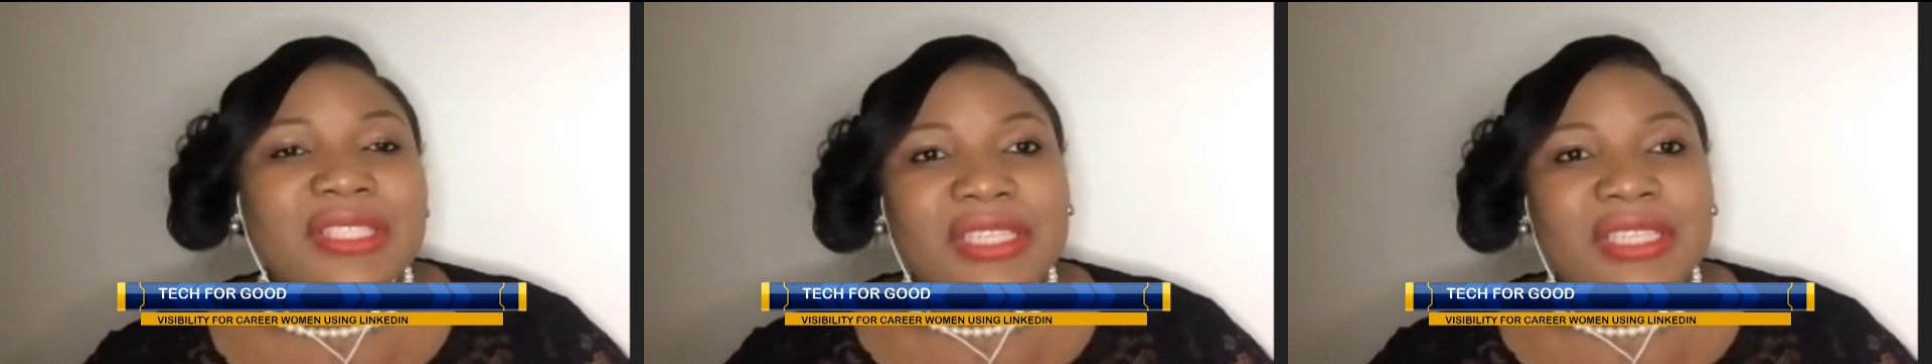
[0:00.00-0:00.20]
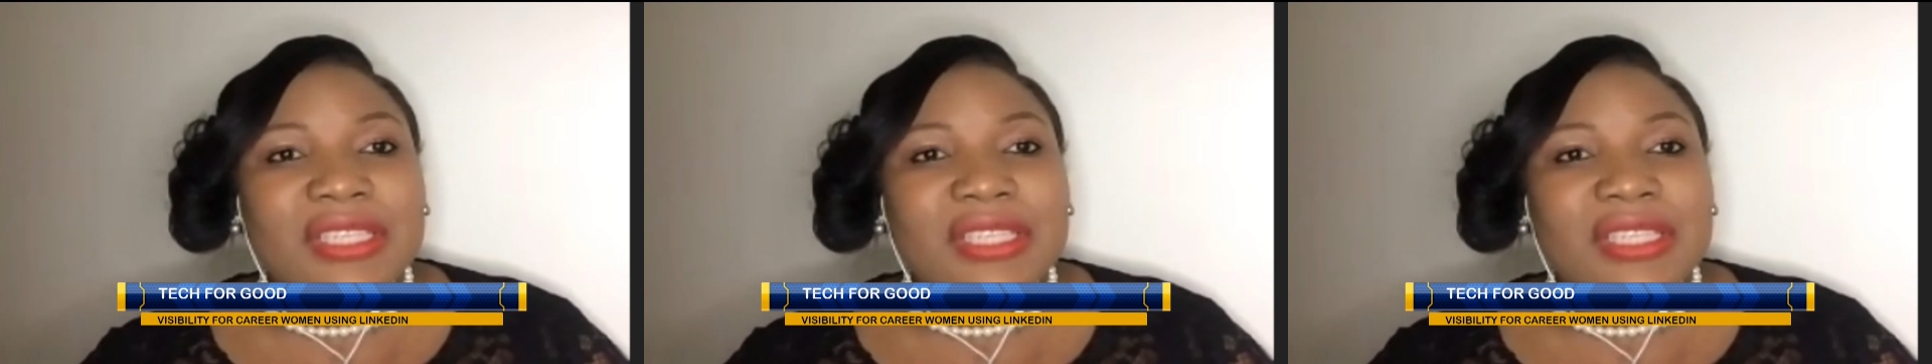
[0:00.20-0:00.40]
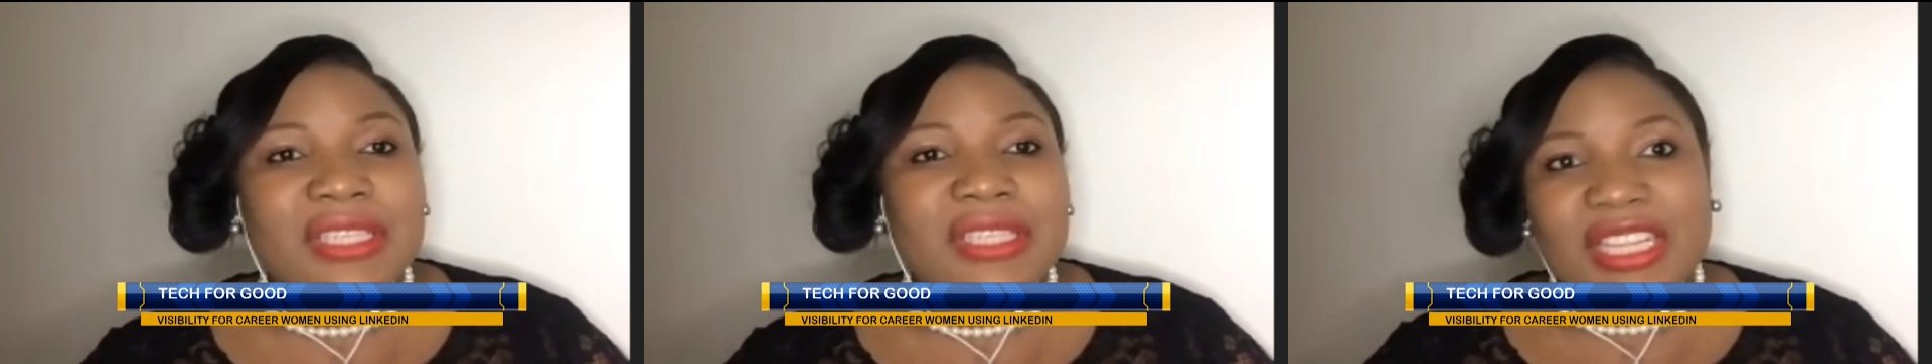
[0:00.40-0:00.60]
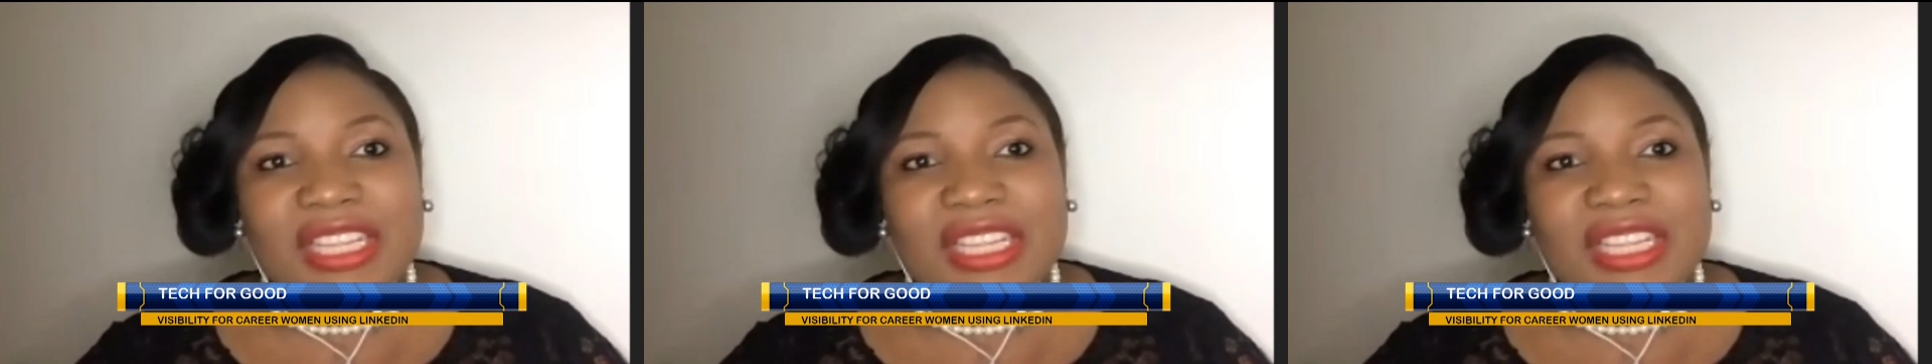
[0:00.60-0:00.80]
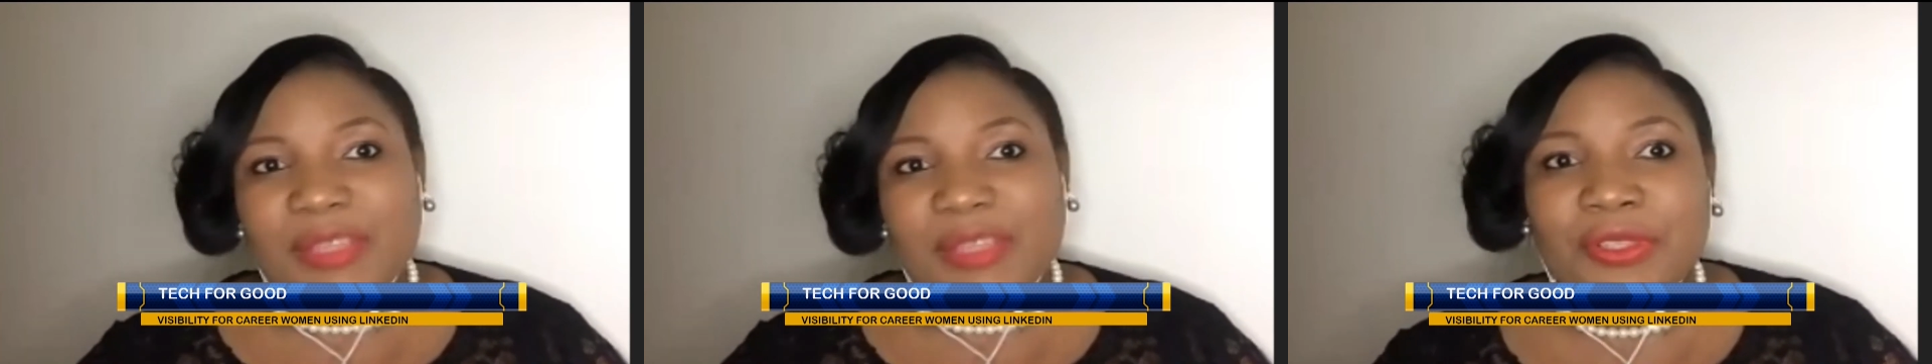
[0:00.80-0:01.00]

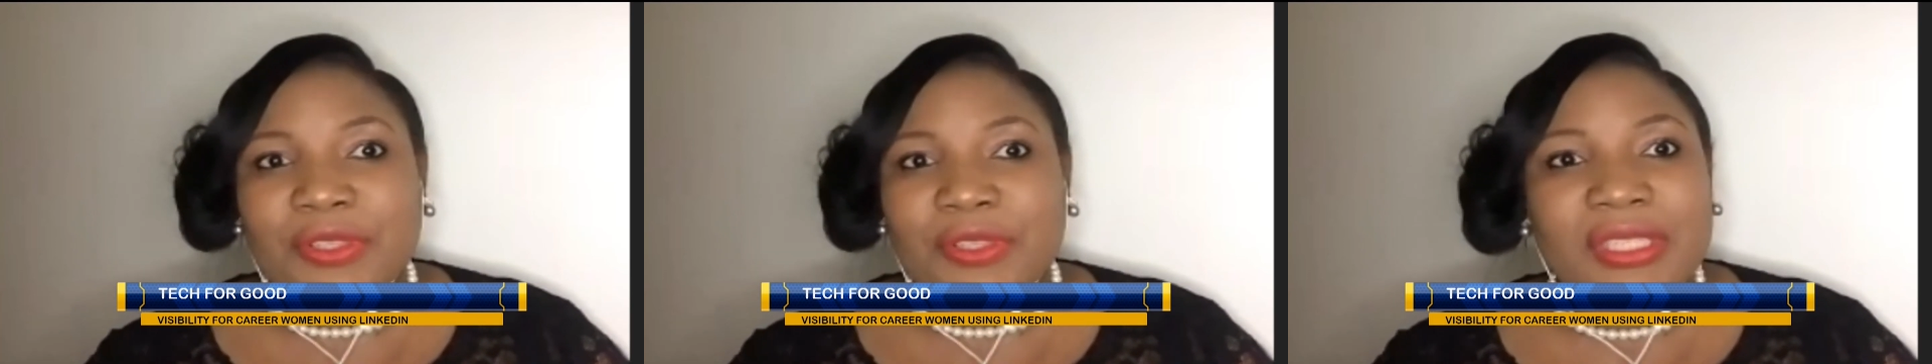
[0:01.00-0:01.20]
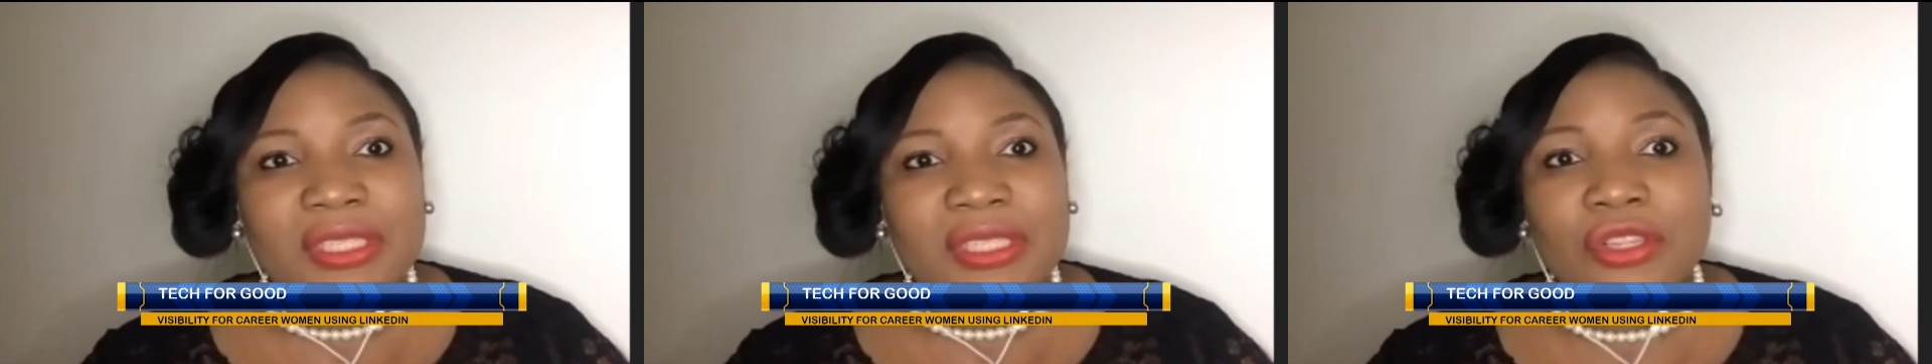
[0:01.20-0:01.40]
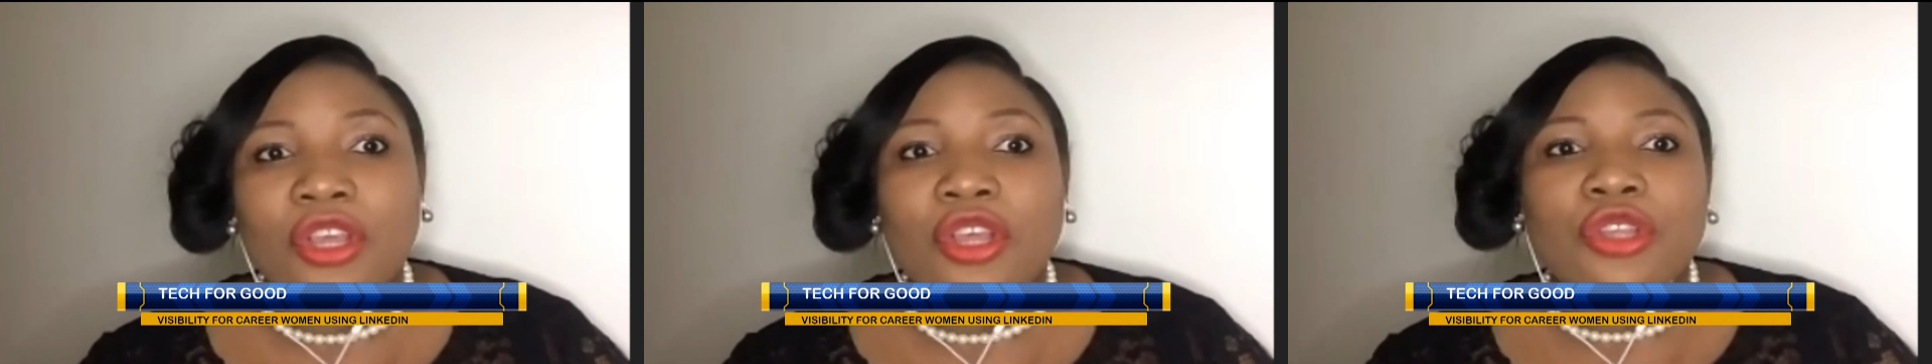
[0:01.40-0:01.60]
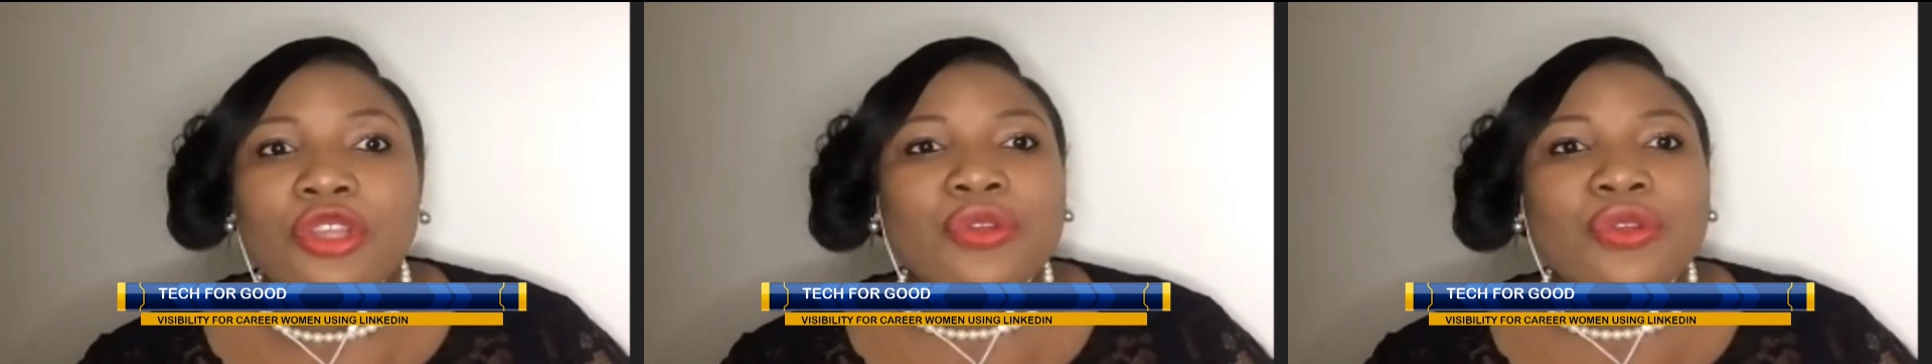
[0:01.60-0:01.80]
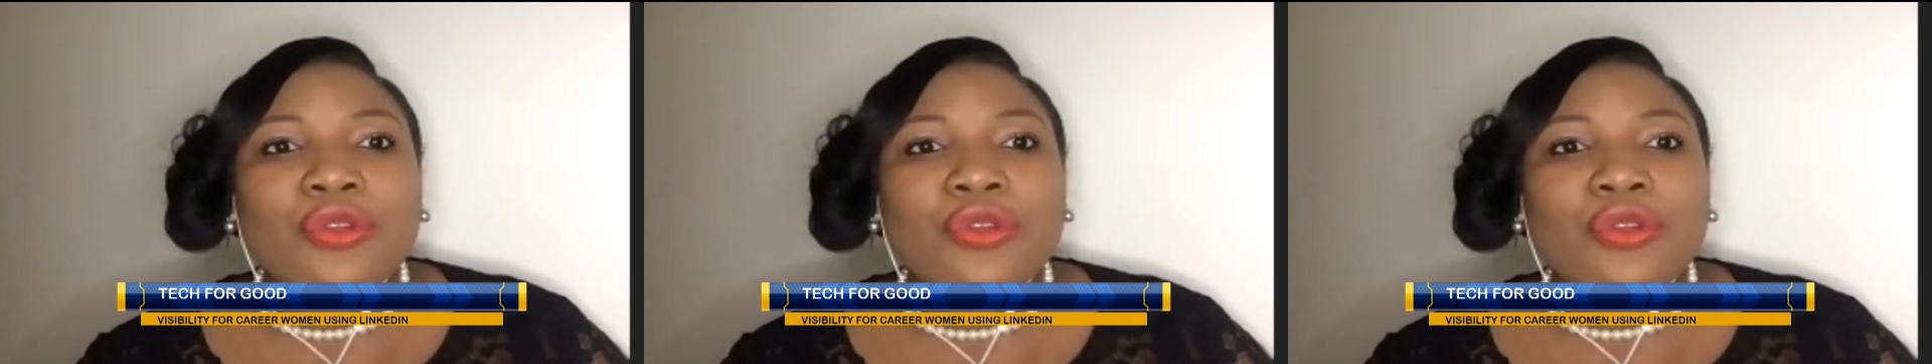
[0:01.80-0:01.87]
expertise. So let's